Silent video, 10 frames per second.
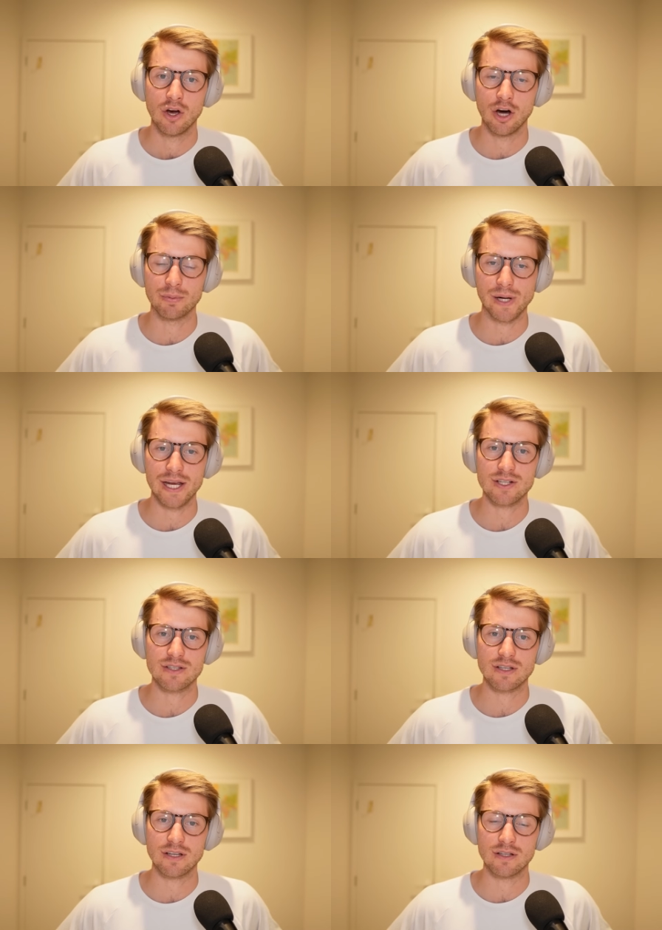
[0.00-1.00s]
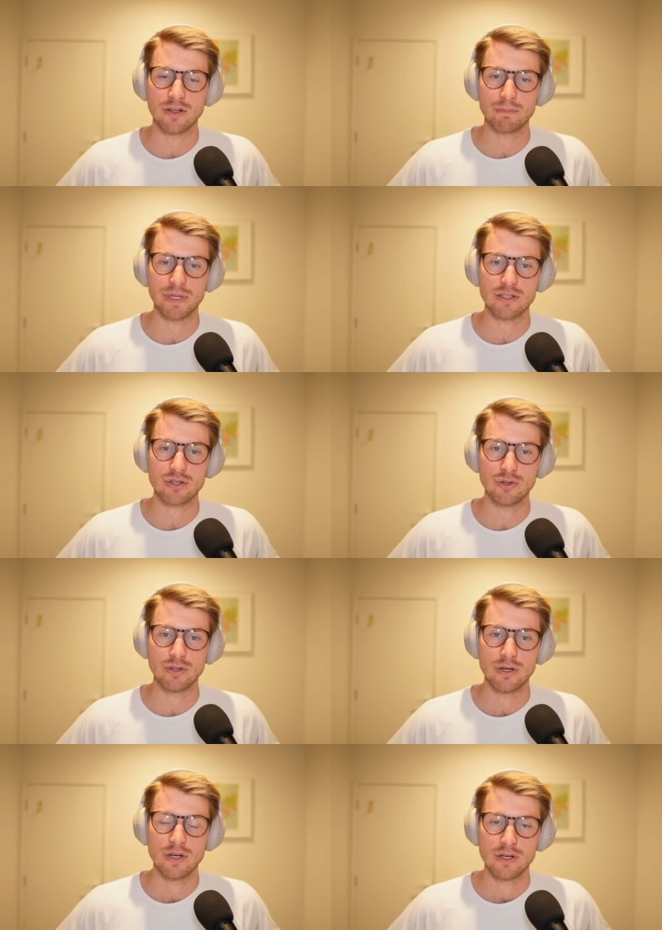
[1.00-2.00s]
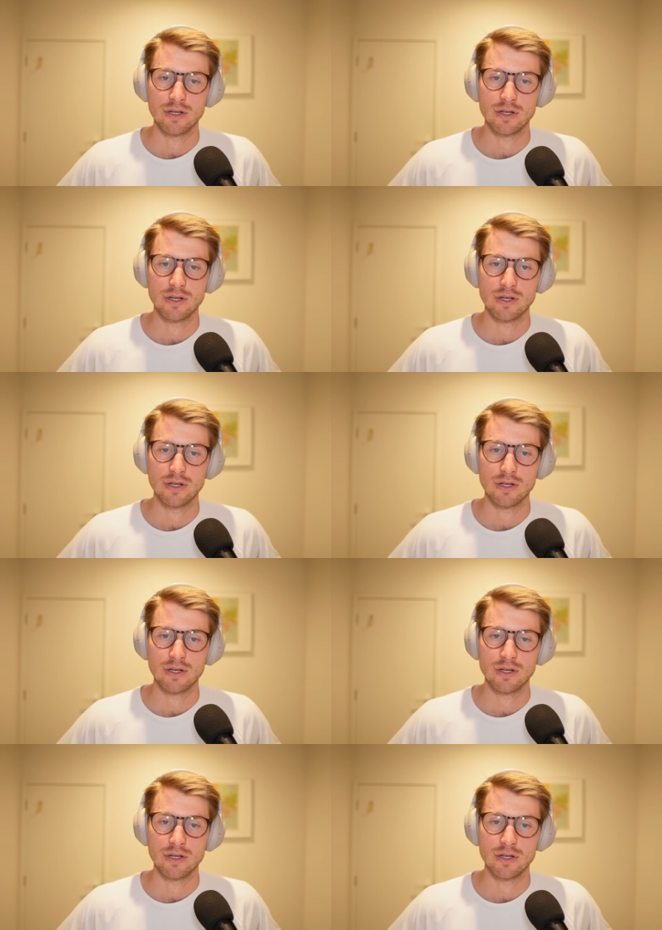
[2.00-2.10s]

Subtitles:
operations and it not be too